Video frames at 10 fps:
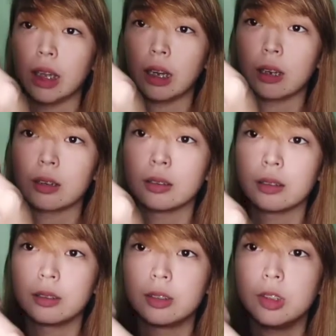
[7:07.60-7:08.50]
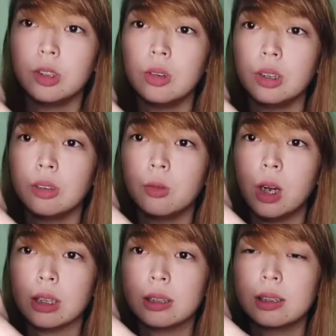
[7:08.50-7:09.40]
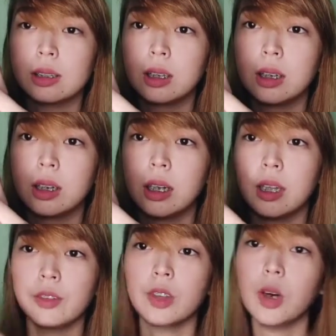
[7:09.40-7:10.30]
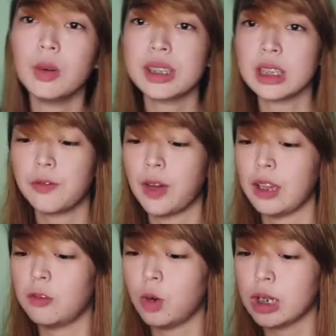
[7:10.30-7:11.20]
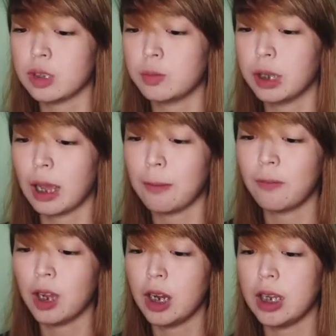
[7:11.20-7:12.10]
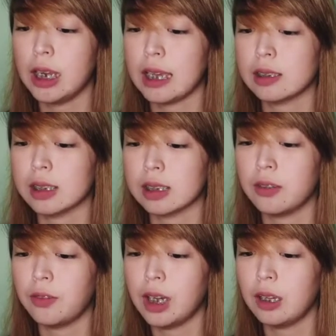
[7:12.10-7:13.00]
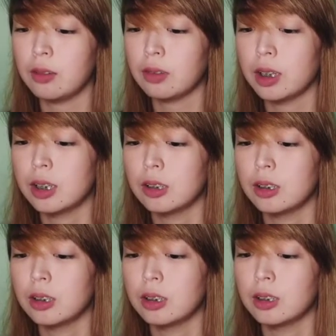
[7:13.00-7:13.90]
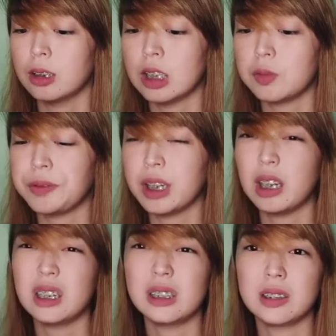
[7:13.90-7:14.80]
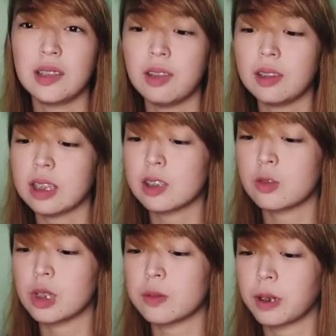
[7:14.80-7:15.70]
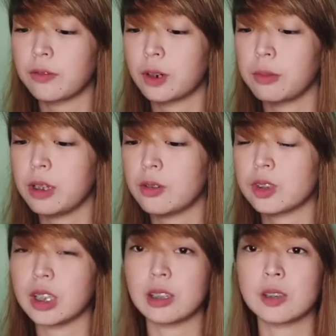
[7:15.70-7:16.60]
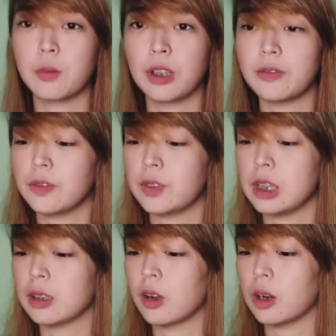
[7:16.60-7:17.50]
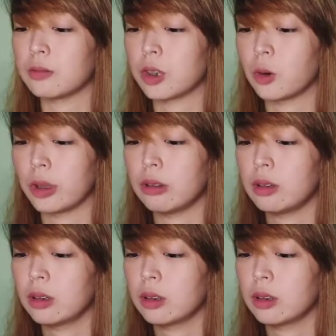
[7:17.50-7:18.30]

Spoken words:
There, 200 watts. The lowest is 5 watts, but I'm firing it at 65. It's because I think that's a sweet spot for me using this 0.15 ohms coil.